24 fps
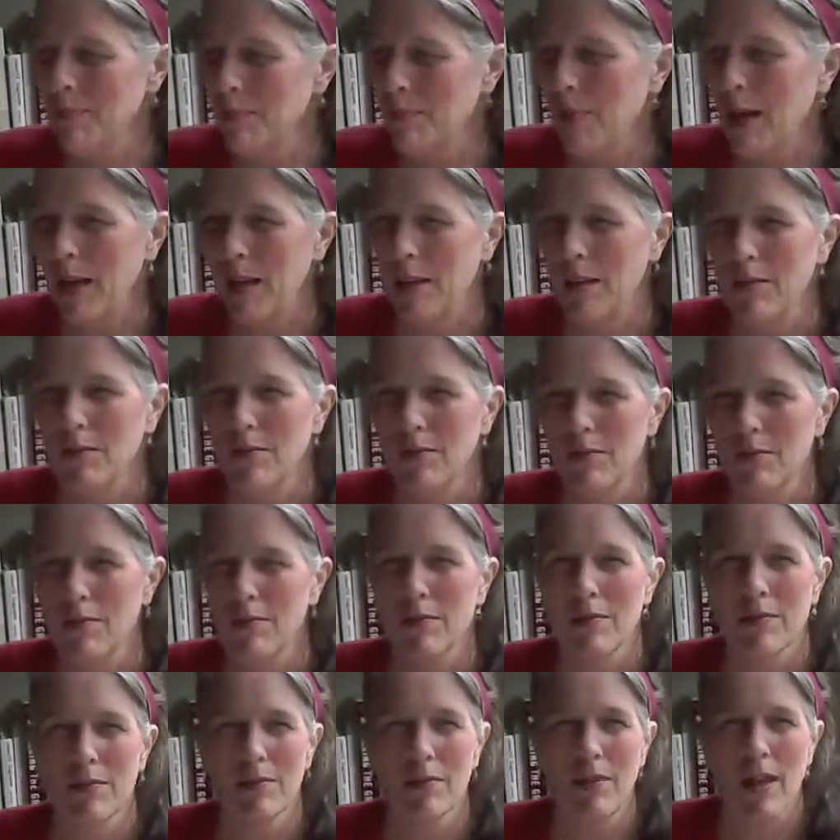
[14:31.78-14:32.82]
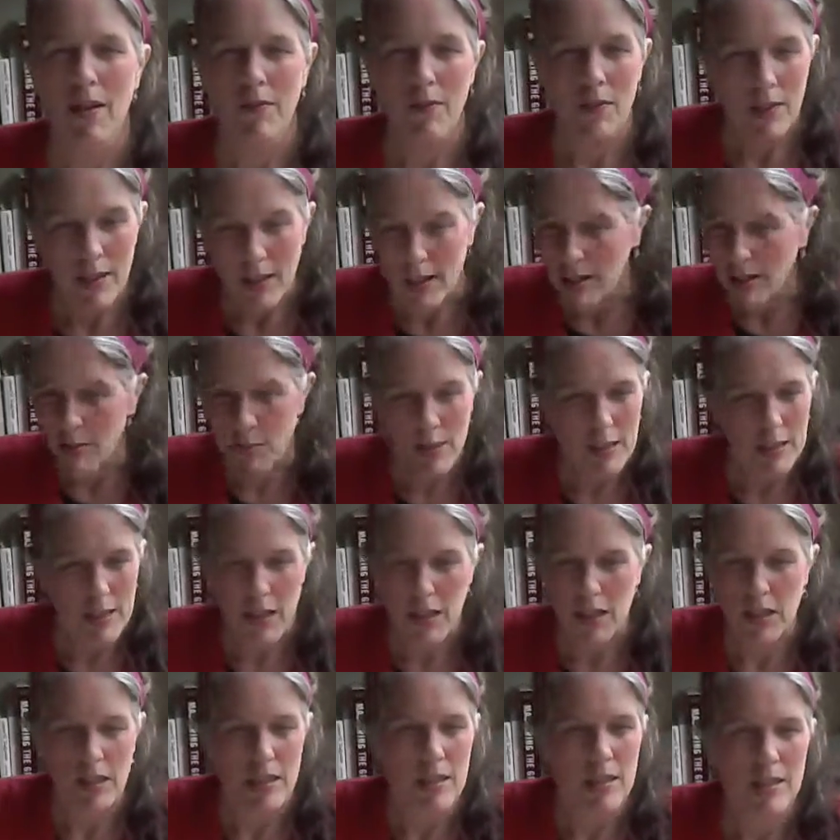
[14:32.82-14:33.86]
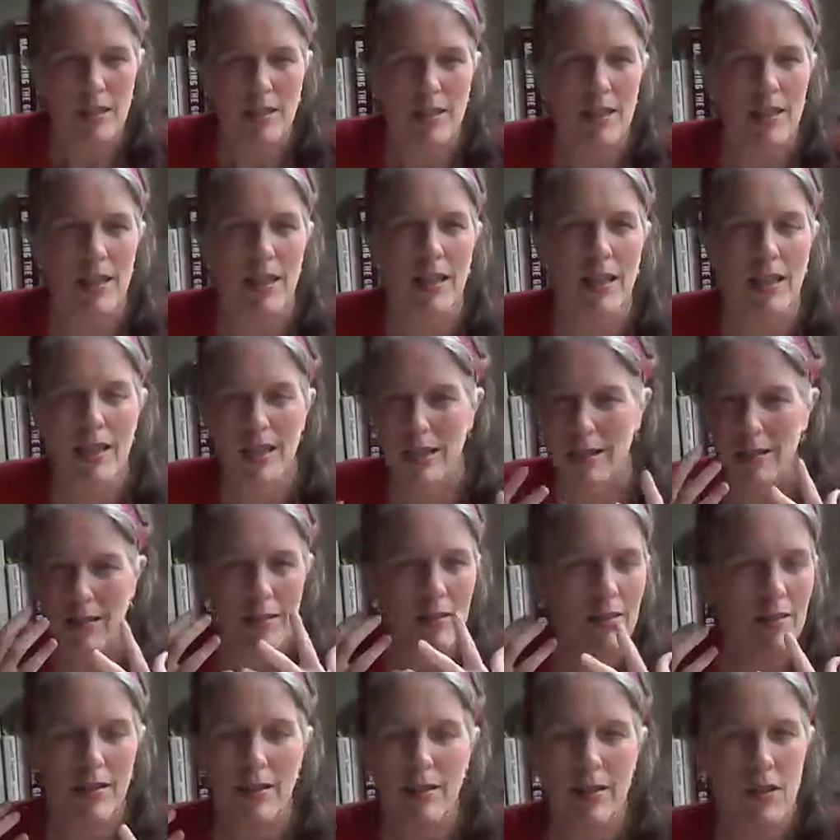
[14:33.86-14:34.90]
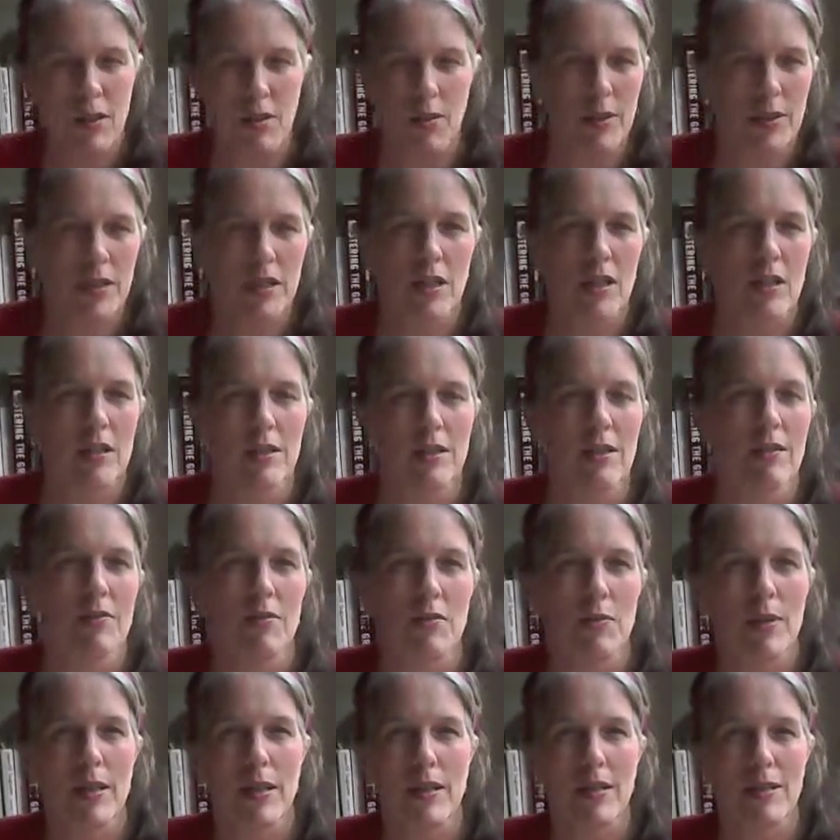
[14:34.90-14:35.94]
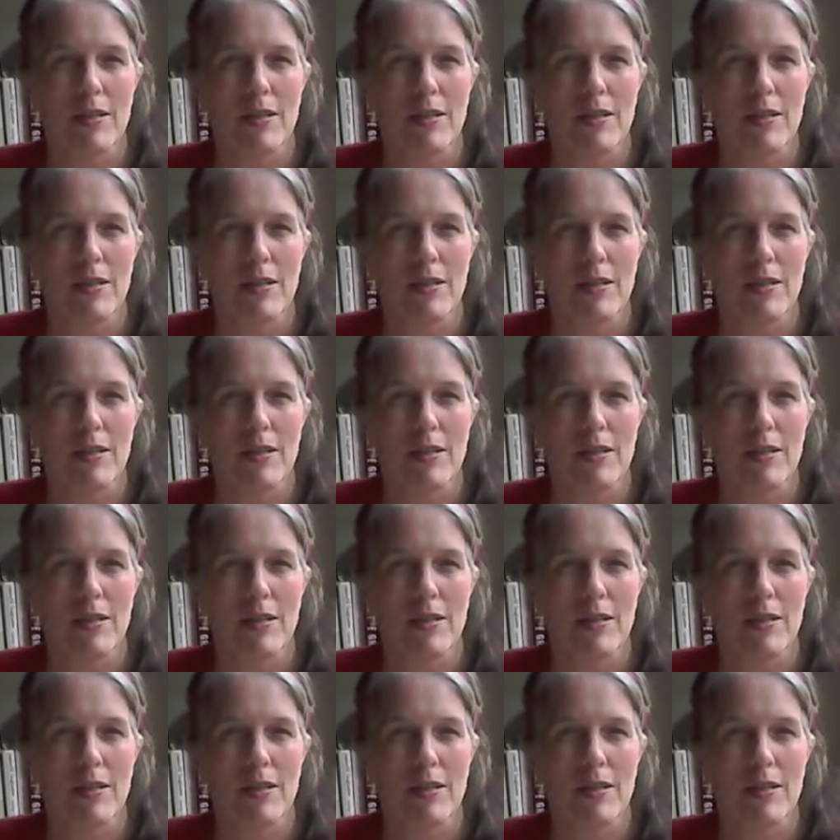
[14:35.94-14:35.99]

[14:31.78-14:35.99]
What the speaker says: But everything that we touch and see, nourish ourselves with.